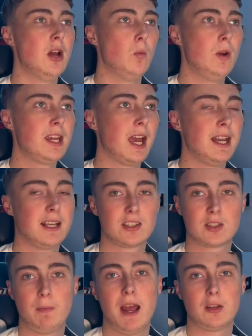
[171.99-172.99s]
we can
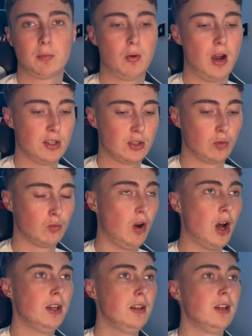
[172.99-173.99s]
expect price to
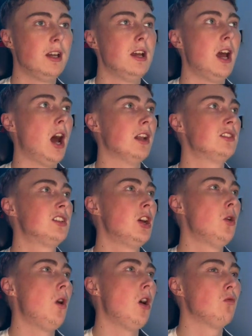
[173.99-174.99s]
run
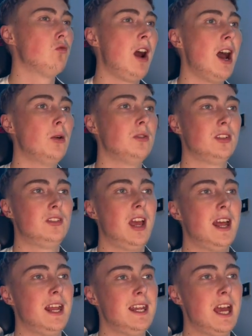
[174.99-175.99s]
until around
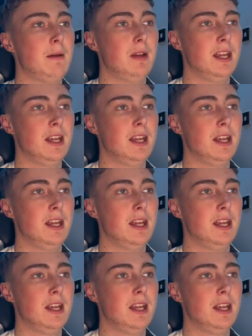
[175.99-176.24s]
10 a.m.